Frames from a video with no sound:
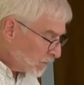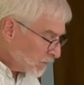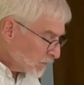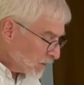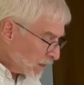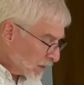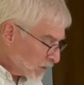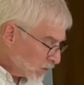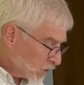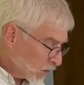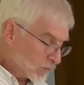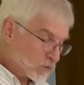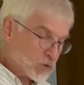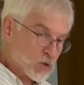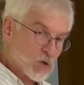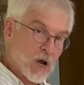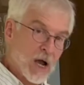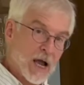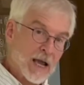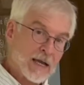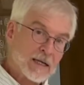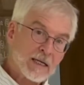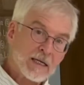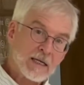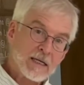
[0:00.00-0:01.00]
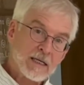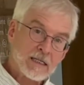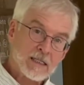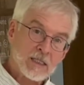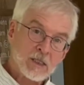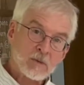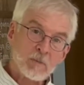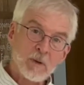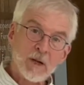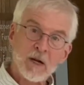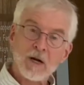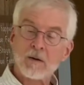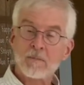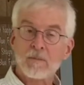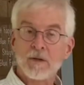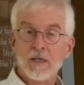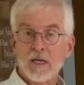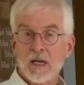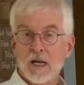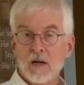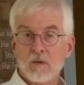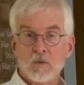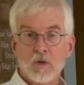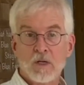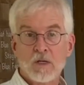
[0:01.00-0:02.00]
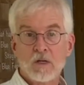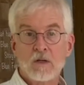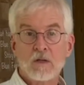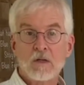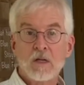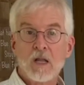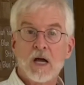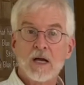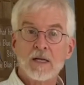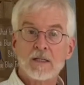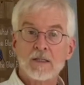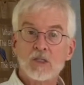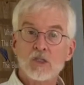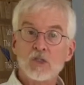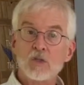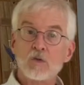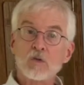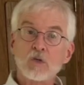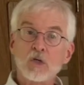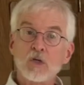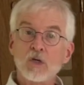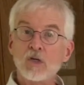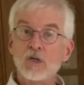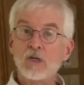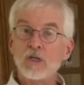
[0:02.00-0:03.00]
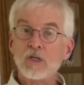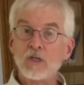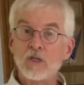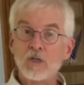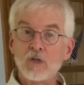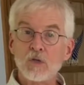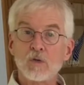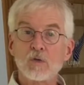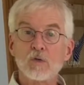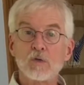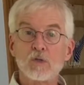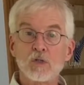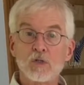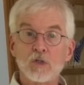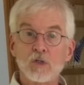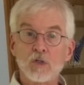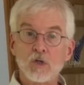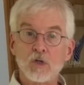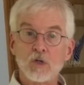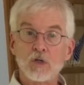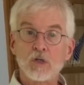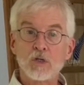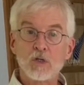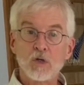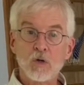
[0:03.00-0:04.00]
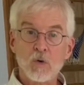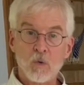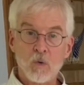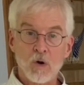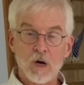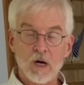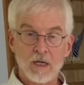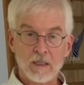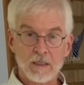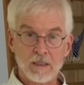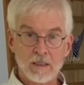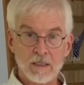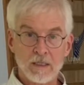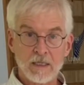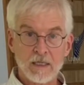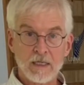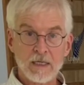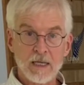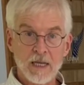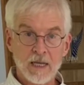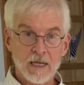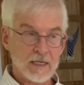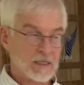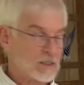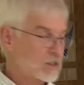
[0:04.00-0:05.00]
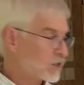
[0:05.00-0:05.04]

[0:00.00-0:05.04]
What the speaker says: So I'm trying an experiment. I read online that you could use good quality canned